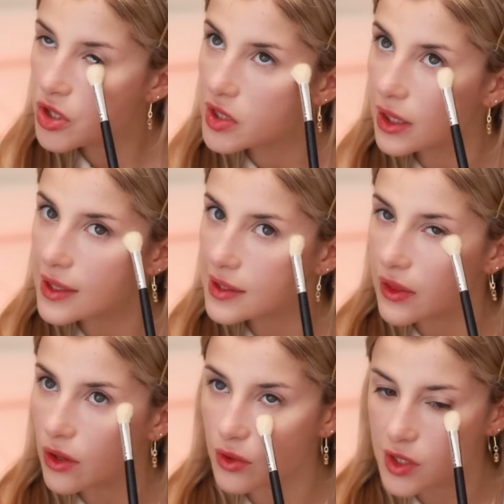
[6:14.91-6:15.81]
we're just going to
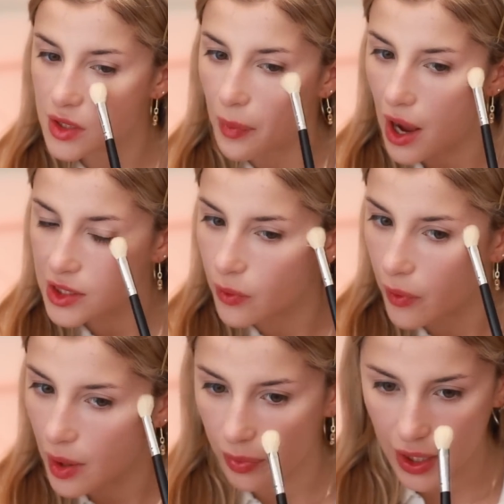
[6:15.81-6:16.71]
set those spots where
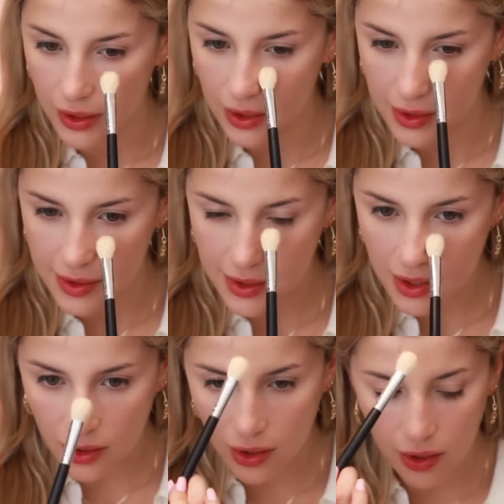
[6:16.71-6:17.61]
we applied the
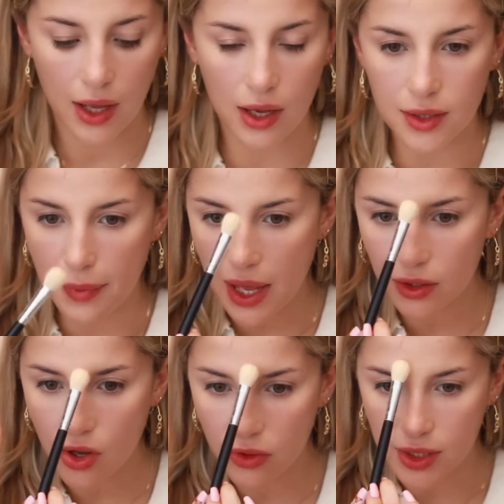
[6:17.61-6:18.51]
concealer, and
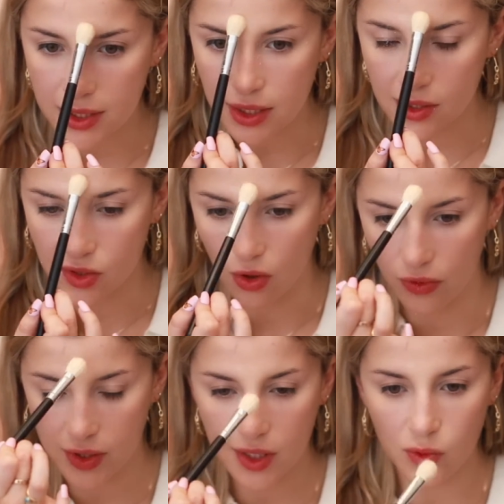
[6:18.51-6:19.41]
mainly on the
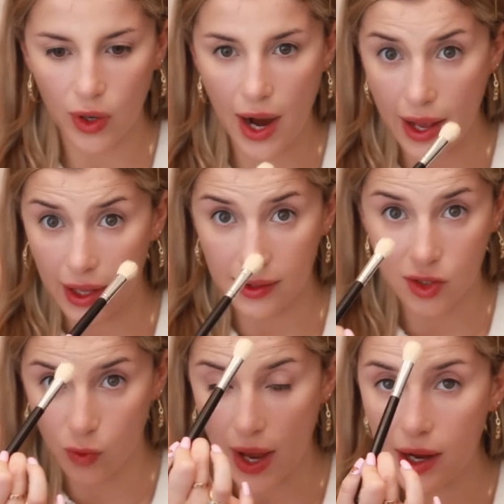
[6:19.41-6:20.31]
T-zone. This is where I get
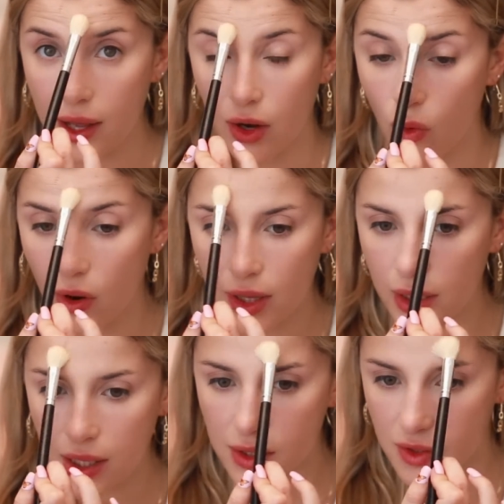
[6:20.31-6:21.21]
sweaty and
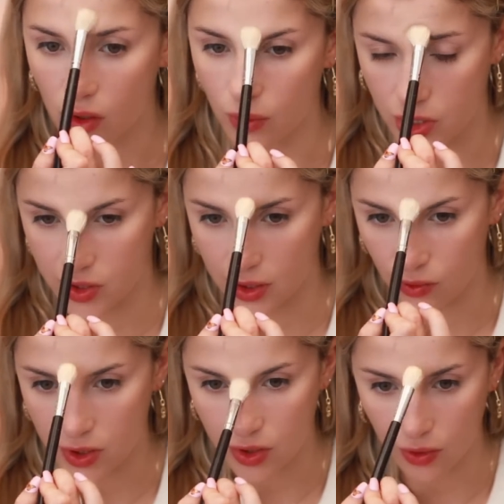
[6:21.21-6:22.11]
oily, so we're just
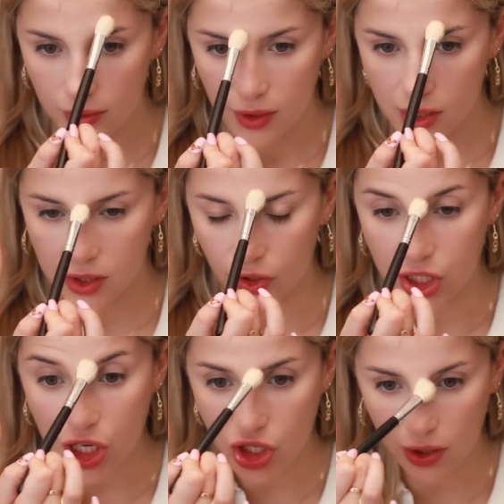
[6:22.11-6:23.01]
going to
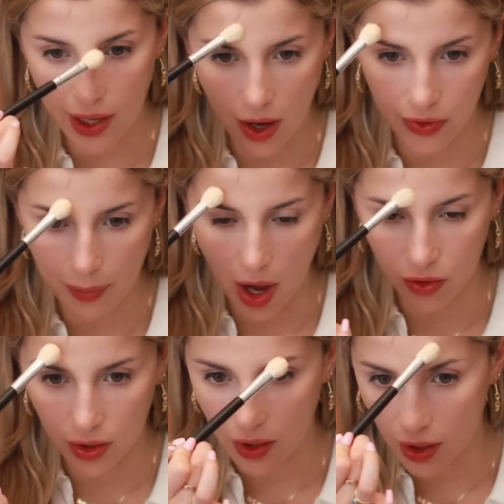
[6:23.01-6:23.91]
strategically add the powder